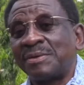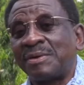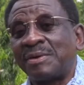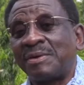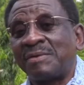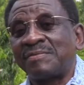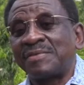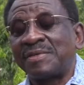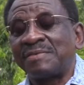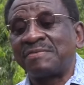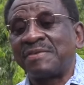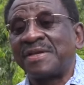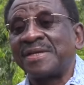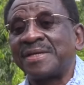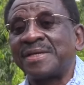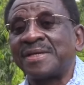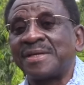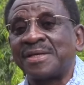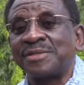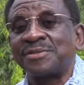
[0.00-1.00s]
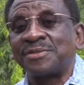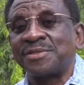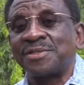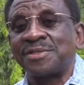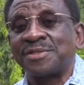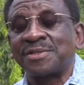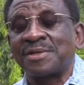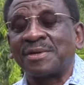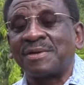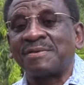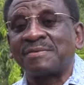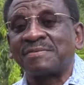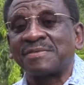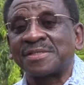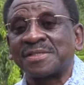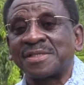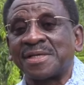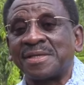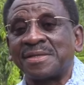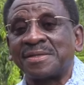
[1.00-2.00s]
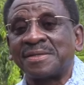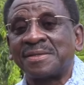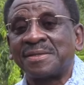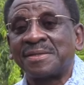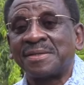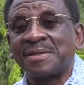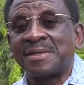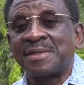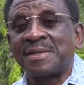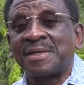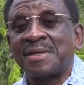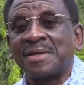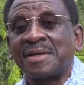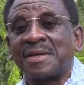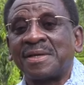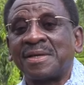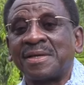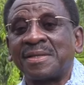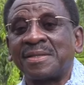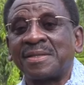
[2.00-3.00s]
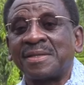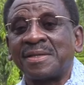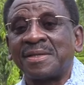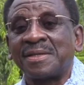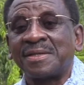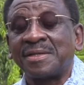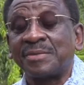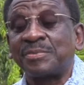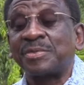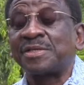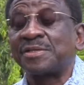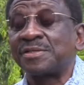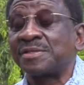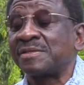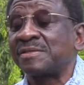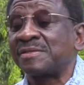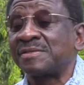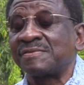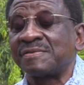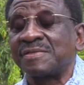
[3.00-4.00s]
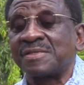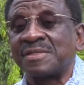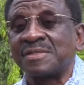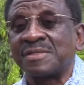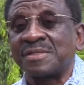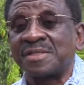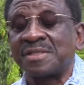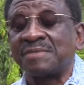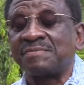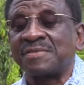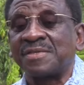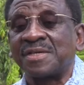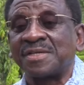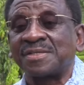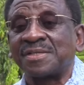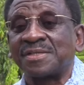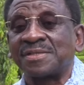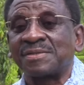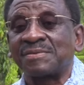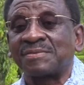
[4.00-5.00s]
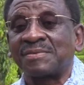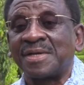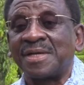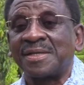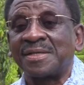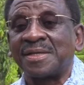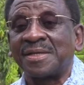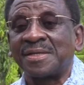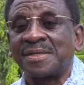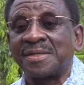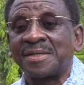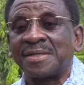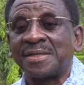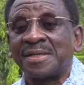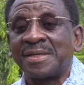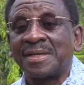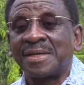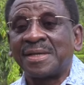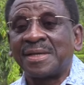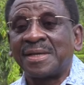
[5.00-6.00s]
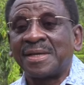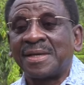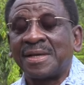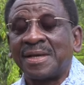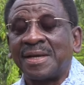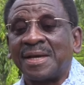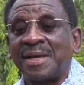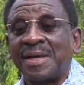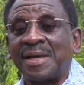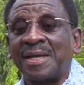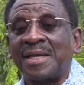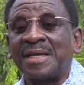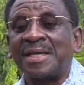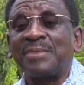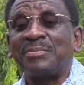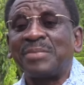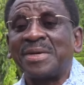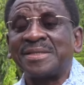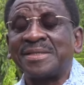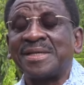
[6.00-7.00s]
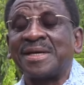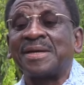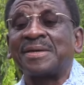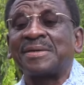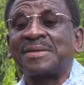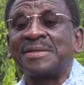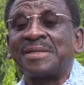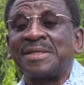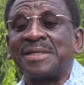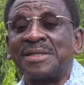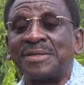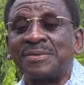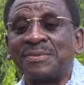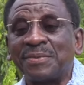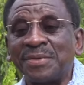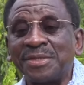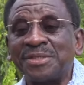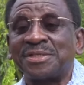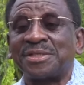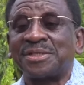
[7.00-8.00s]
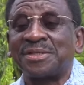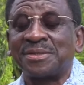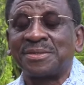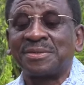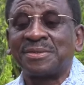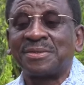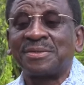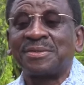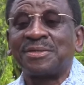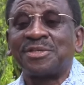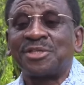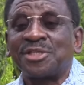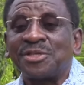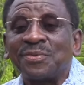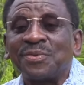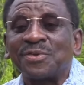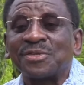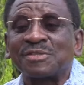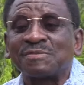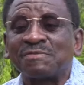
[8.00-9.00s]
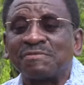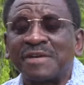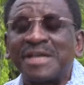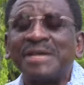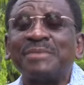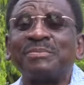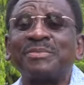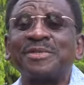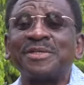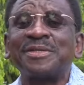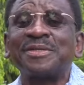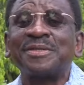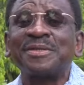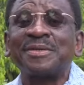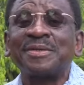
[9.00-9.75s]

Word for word: of defending a judicial officer, uh, the Deputy Chief, Chief Justice of Kenya, in a matter in which she was framed